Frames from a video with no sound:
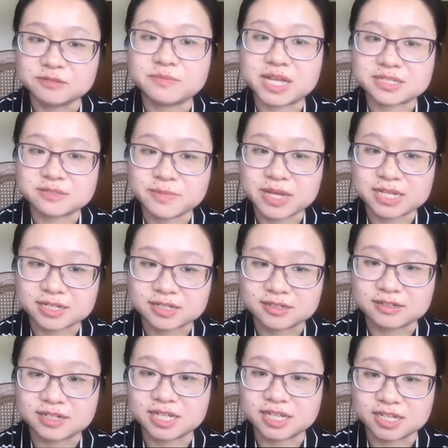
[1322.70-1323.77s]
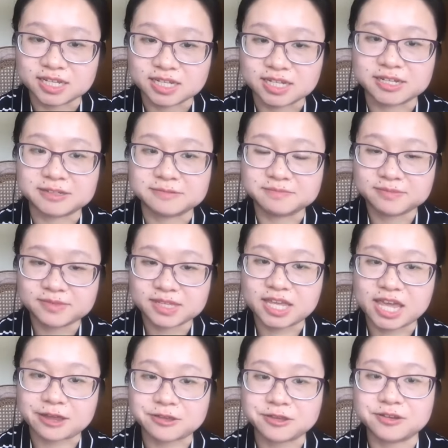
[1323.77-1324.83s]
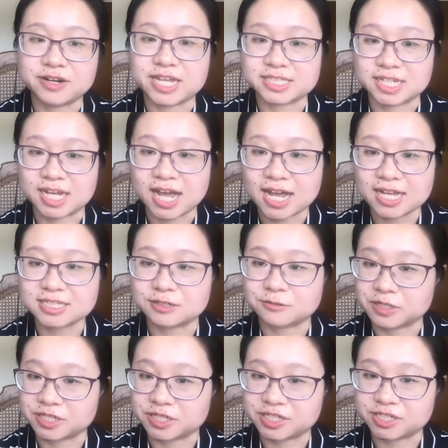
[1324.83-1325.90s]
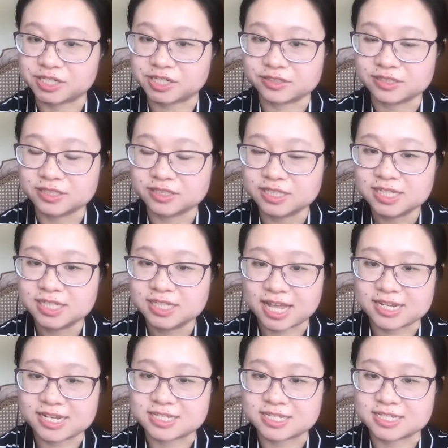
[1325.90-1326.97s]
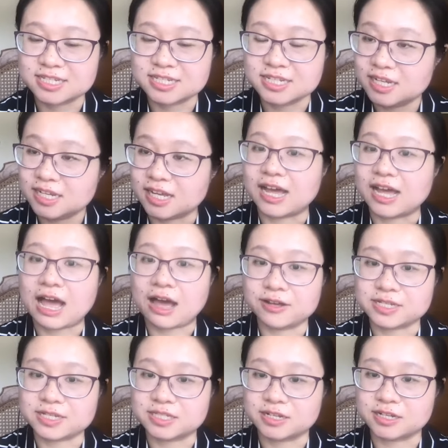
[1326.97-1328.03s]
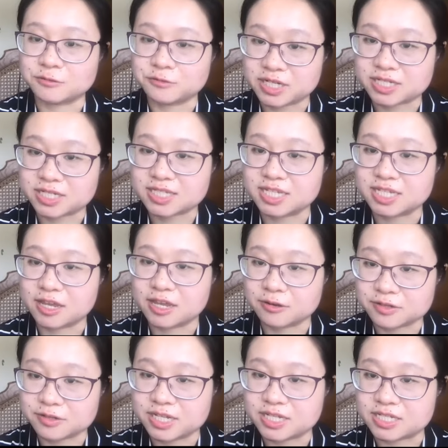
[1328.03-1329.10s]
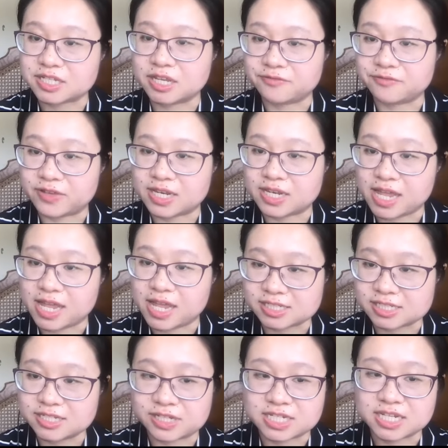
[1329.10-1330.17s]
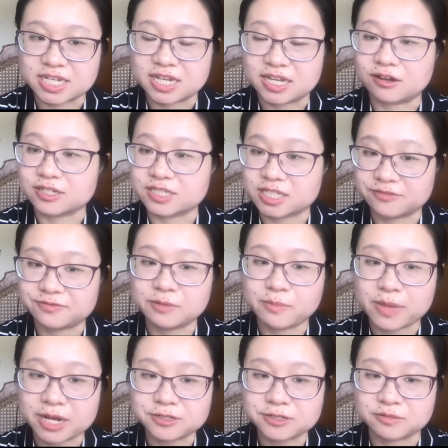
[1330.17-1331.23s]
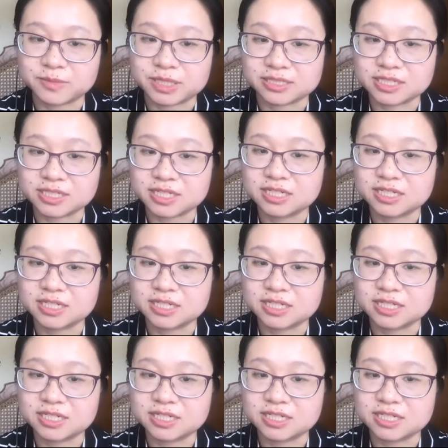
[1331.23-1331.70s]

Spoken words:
mathematically calculate the hazard ratio. That is, how is the risk increase if an activity or safety measurement